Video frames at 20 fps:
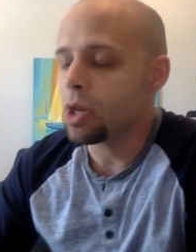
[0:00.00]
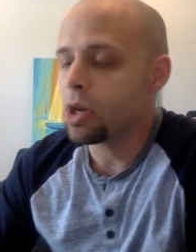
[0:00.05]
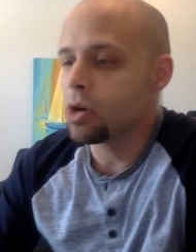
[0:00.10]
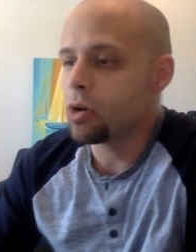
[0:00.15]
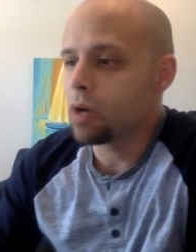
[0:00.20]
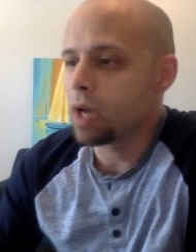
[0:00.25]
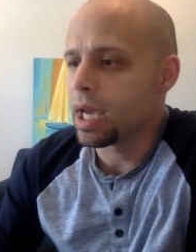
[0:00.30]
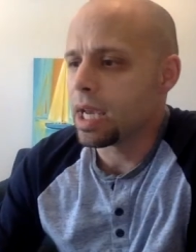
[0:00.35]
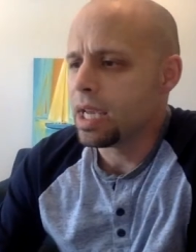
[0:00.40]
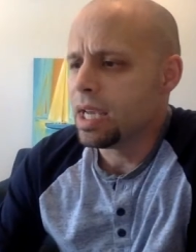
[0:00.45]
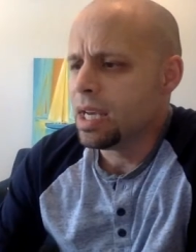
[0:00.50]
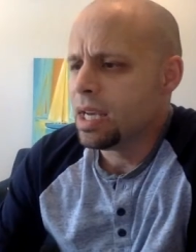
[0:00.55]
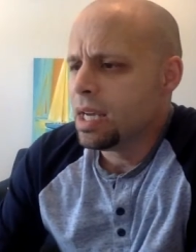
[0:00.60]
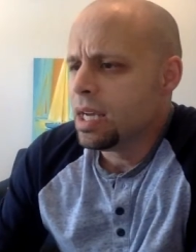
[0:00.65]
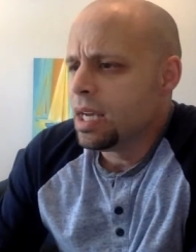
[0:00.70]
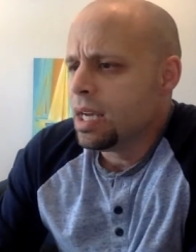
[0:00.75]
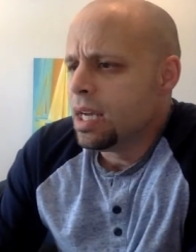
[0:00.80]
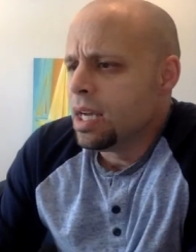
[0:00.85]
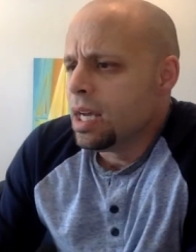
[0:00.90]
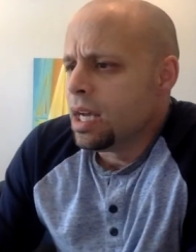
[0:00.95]
Okay,
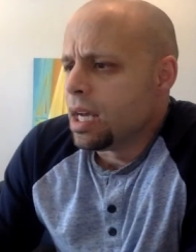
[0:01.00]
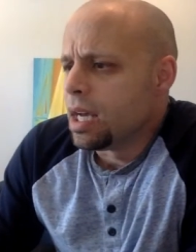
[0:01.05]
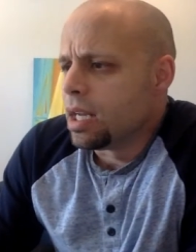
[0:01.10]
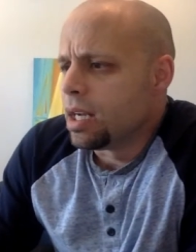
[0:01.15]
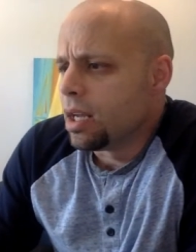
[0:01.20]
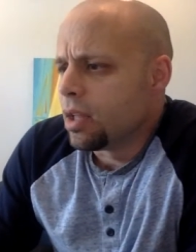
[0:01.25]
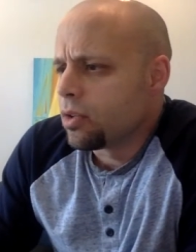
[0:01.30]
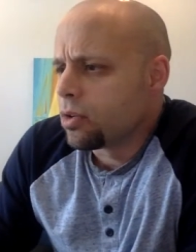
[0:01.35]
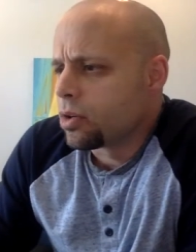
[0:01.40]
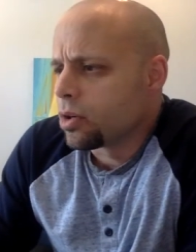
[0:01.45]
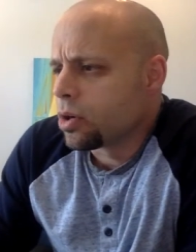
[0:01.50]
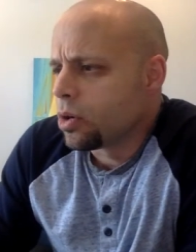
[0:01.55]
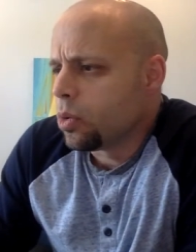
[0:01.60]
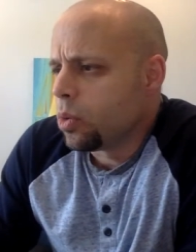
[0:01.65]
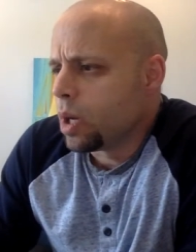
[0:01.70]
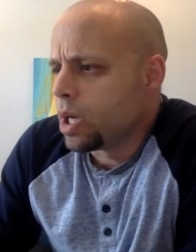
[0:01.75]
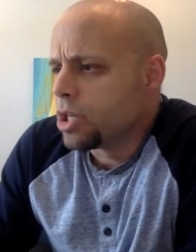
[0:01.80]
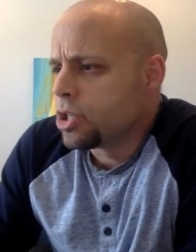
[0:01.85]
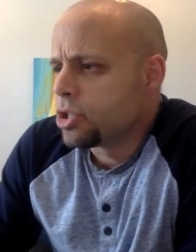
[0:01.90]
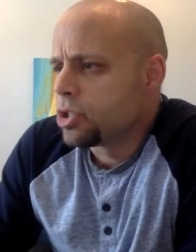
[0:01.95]
another
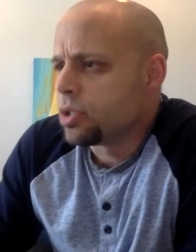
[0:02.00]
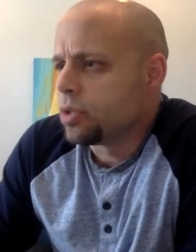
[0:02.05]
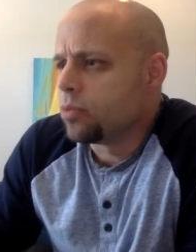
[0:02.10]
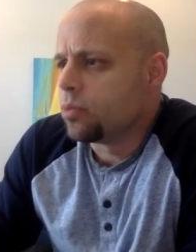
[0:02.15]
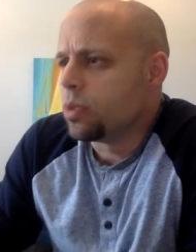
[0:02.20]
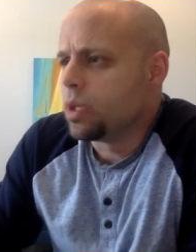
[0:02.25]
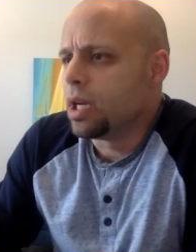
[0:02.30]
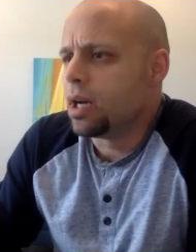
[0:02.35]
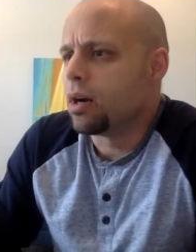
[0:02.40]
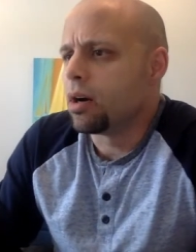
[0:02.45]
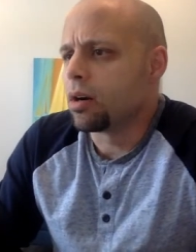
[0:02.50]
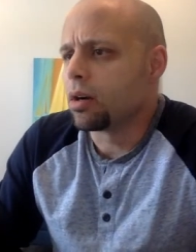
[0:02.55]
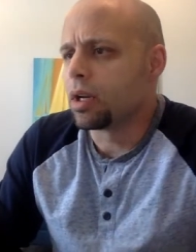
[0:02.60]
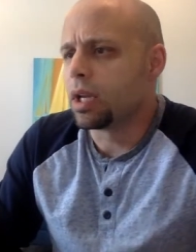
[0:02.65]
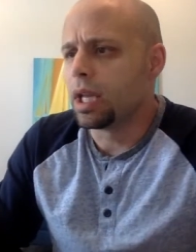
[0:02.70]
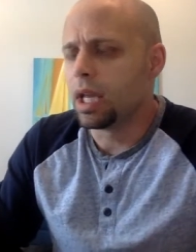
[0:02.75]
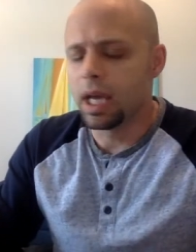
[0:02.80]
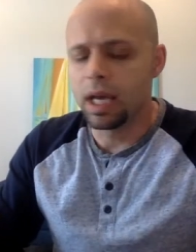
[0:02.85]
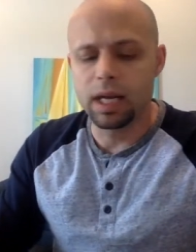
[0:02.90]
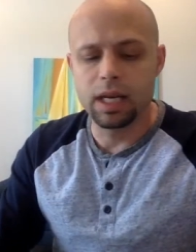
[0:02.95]
question we are
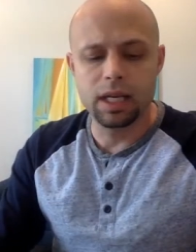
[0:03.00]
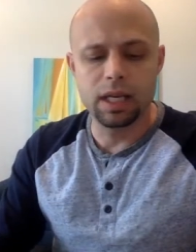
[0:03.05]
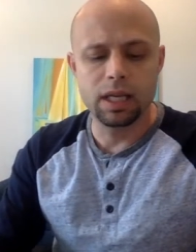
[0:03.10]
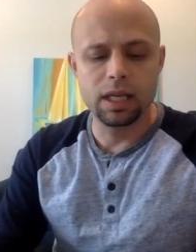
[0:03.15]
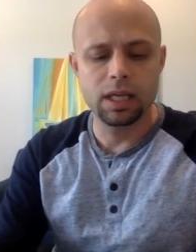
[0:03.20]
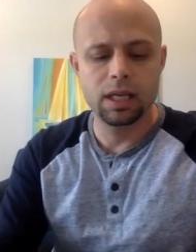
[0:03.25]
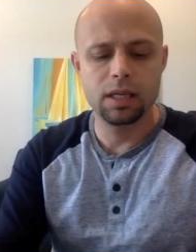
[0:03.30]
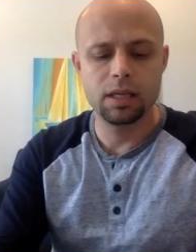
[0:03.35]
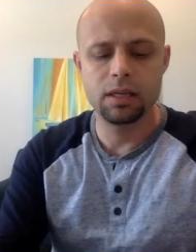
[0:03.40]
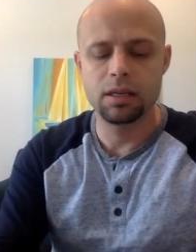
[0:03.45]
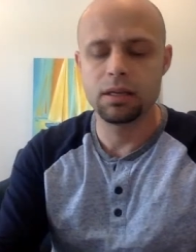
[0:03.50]
getting,